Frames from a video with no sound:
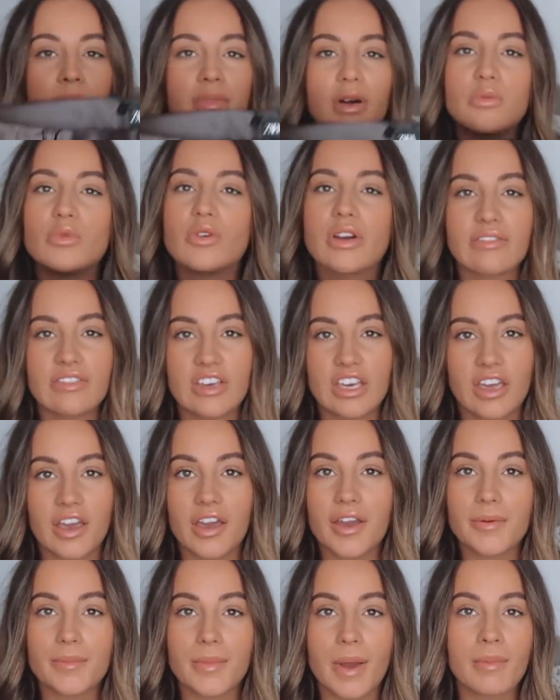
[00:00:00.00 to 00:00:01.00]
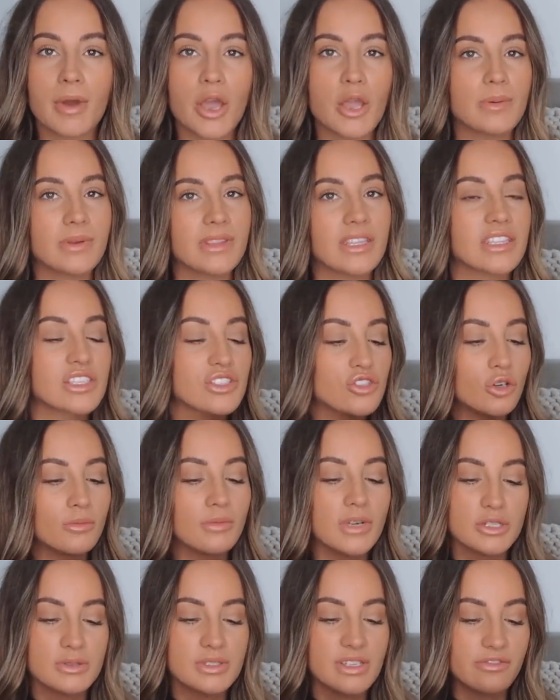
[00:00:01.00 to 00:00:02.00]
But we'll give it a go. I'm hoping that there's not
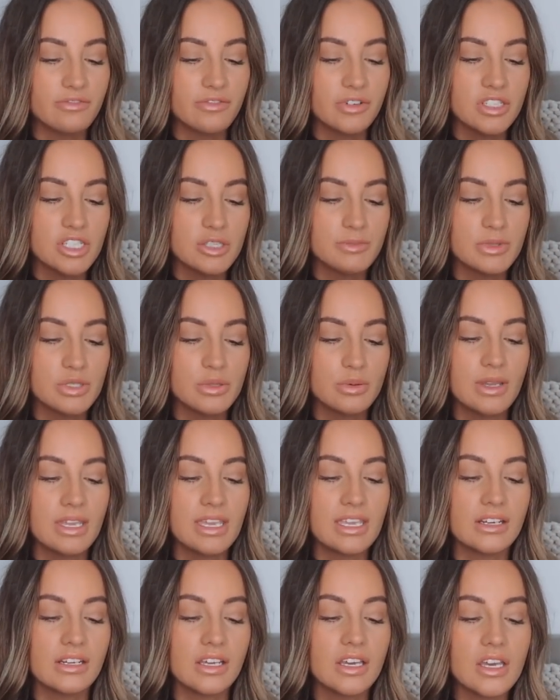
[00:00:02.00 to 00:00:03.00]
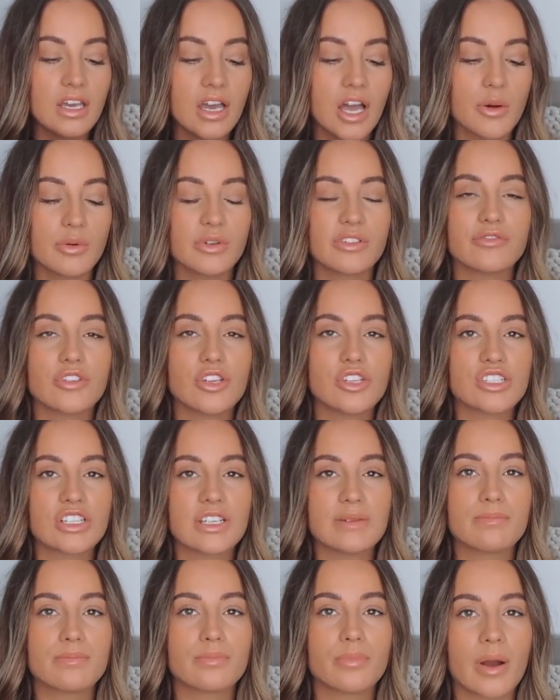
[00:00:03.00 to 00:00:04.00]
much difference between... I would
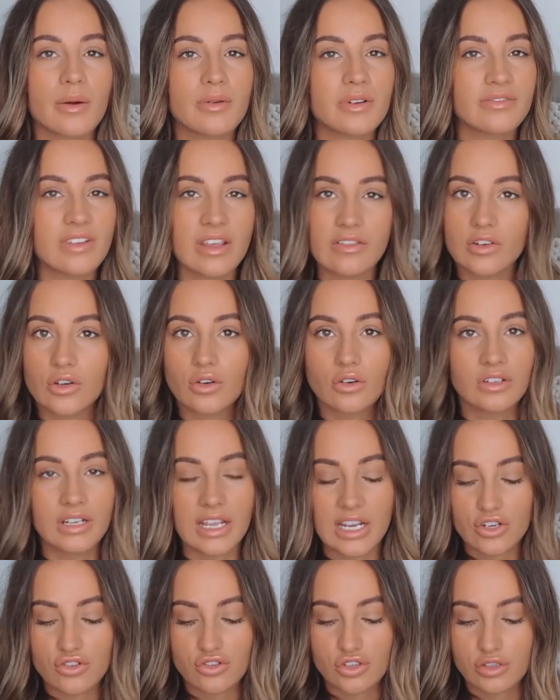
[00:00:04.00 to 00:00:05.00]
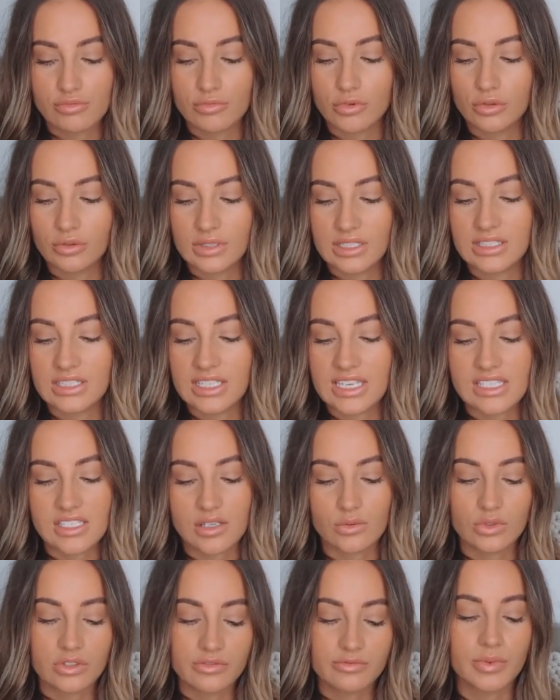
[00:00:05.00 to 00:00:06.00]
have never got an extra small in these.
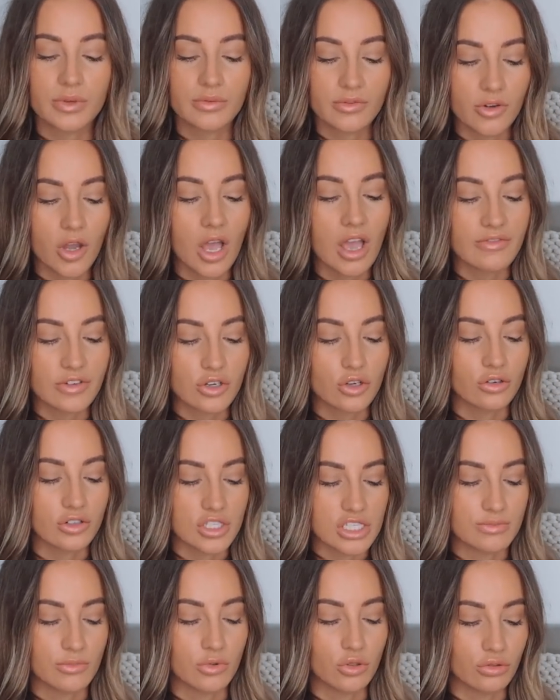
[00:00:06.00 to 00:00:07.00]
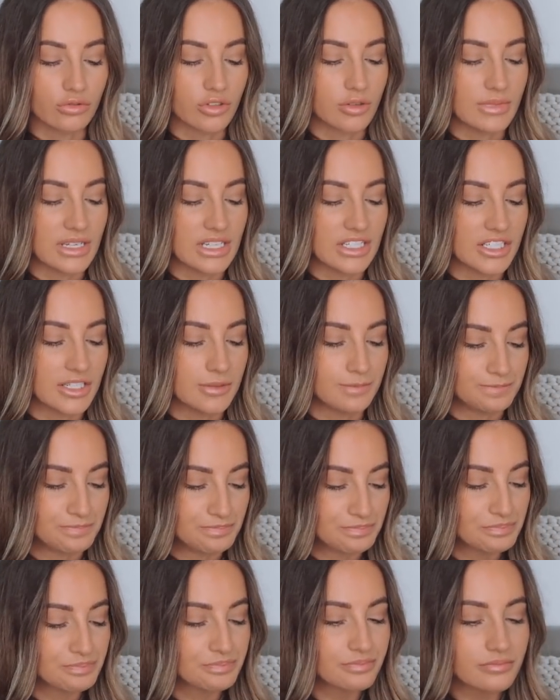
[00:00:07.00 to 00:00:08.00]
I would have either got a small or a medium.
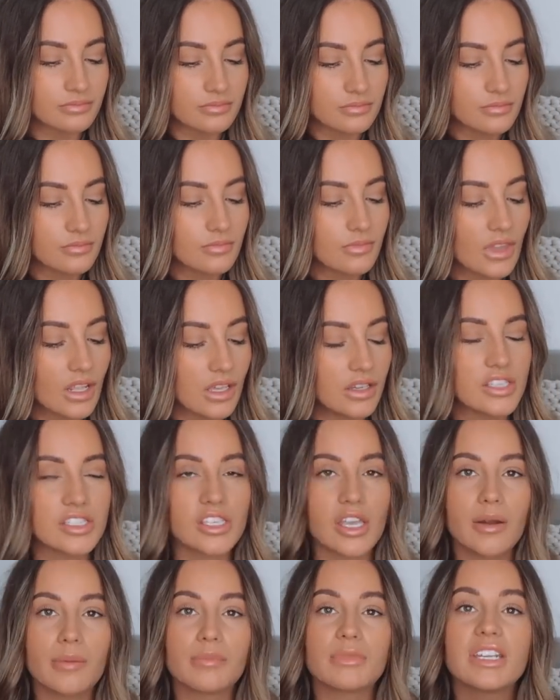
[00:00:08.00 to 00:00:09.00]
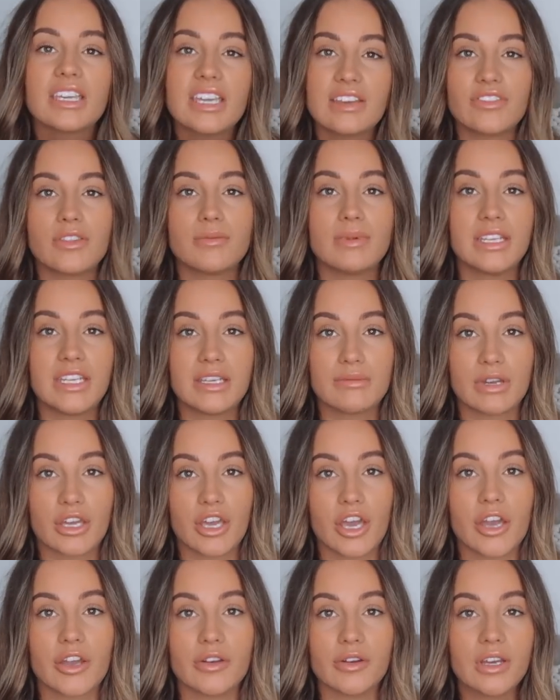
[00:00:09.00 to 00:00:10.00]
So I'm going to give the medium a
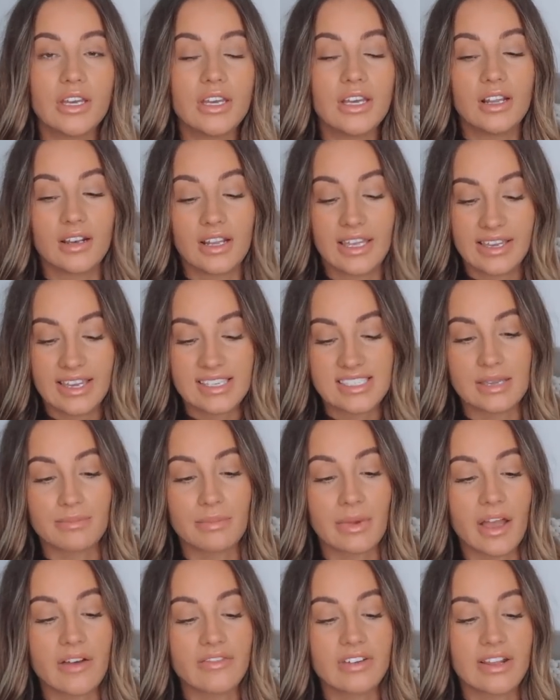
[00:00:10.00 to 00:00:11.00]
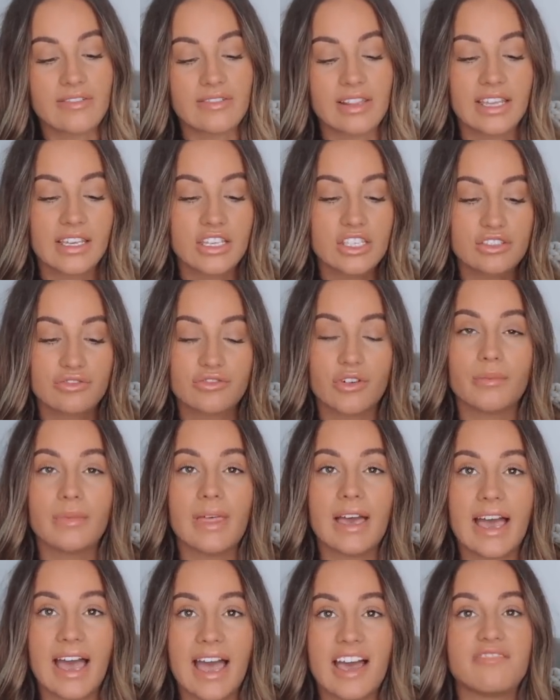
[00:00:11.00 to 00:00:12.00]
go. Like I said, my other leather leggings from
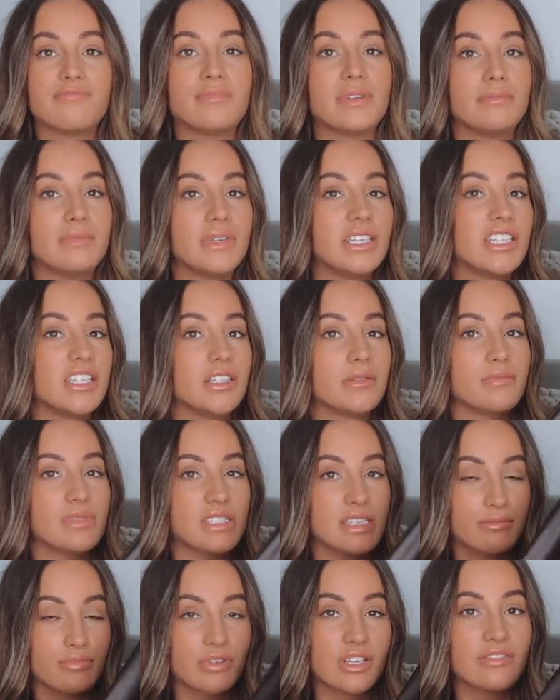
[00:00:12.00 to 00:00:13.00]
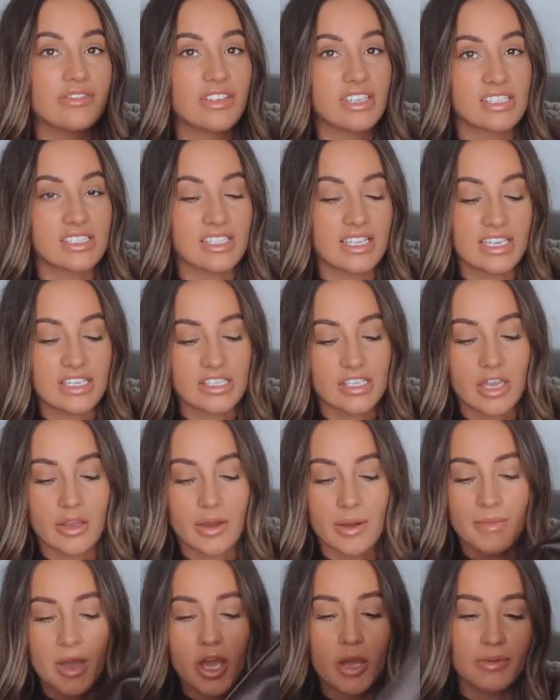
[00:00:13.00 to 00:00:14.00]
there have been mediums previously, so
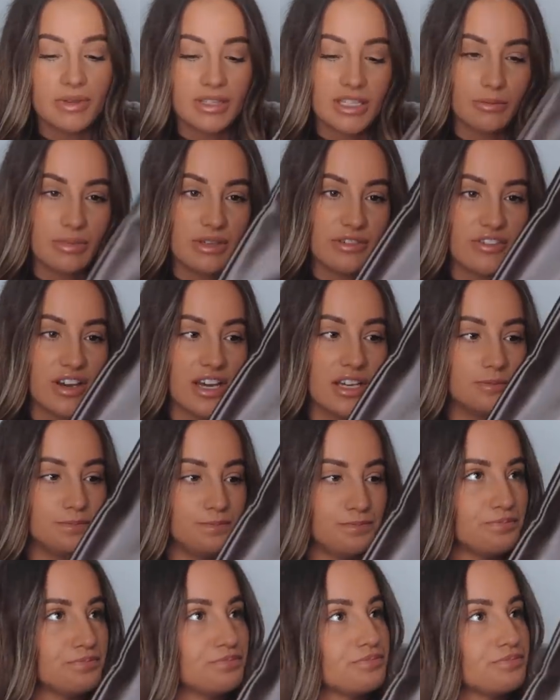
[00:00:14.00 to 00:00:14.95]
I'm hoping they'll be fine.